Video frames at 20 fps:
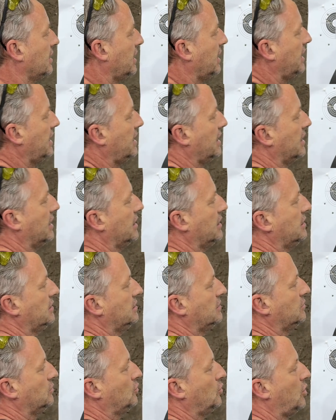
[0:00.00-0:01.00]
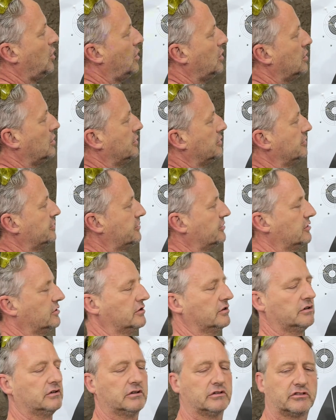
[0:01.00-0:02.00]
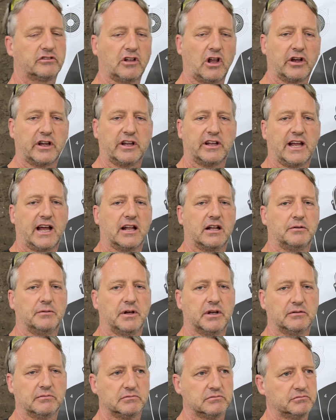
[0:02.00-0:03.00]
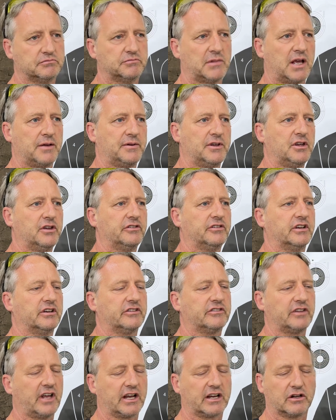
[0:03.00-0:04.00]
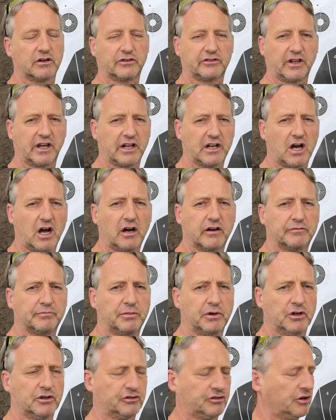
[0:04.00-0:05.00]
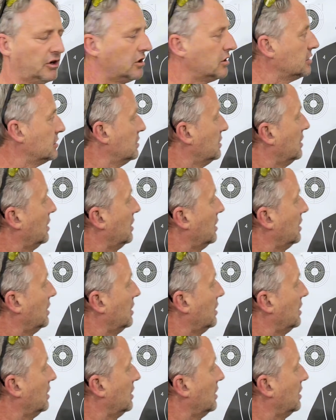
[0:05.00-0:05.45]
here was slowing it down a bit, maybe using a second or second and a half per shot.